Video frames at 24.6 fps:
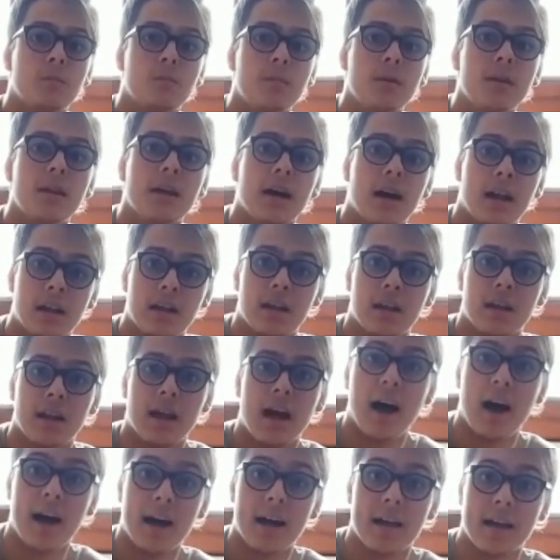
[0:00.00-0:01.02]
To be an
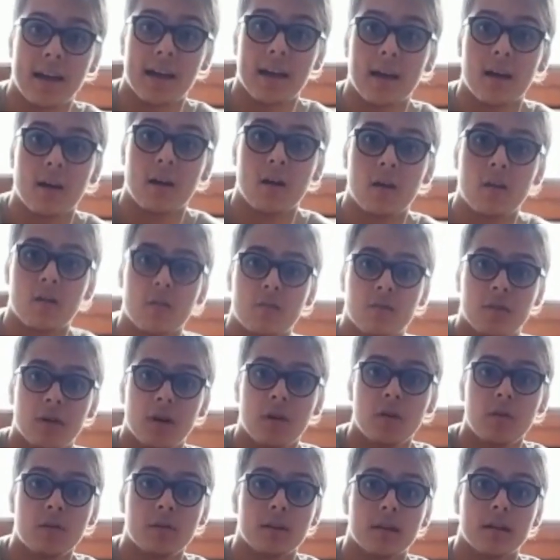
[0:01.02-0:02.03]
eye of
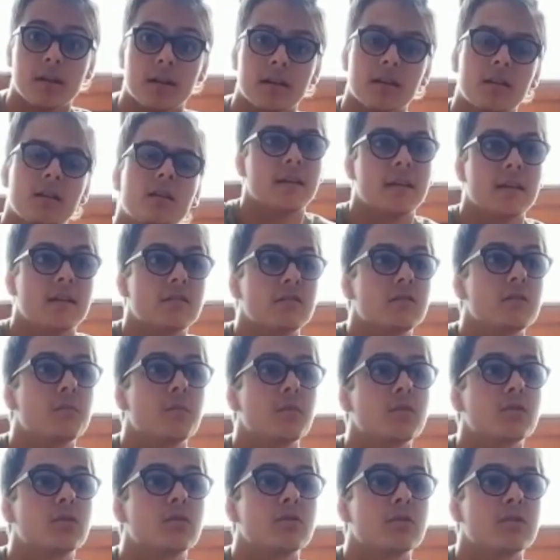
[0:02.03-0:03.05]
Odin, he's
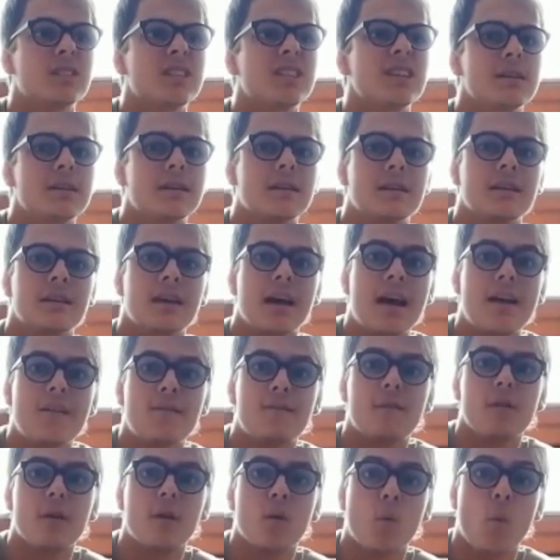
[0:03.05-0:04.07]
supposed to see
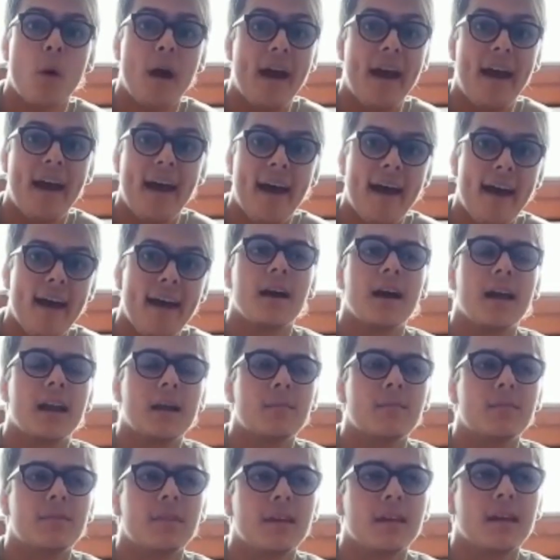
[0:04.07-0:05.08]
everywhere. And
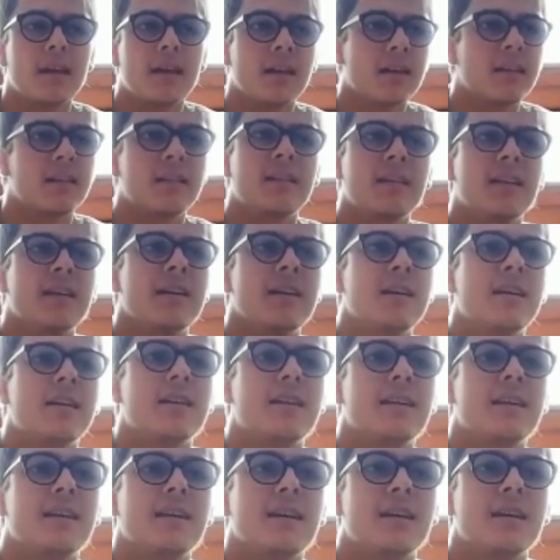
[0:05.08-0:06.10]
I'm thinking,
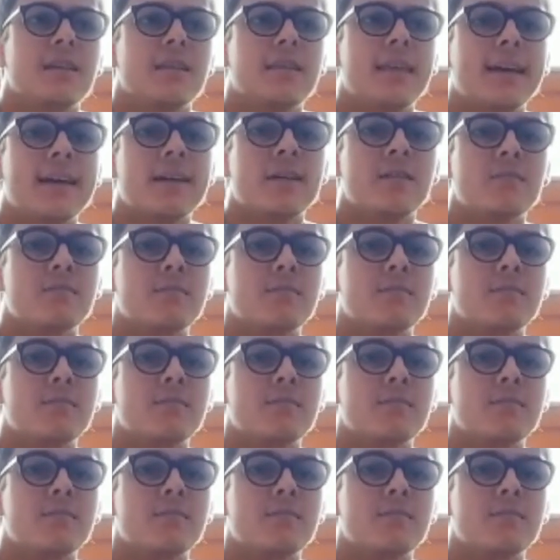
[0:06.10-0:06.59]
there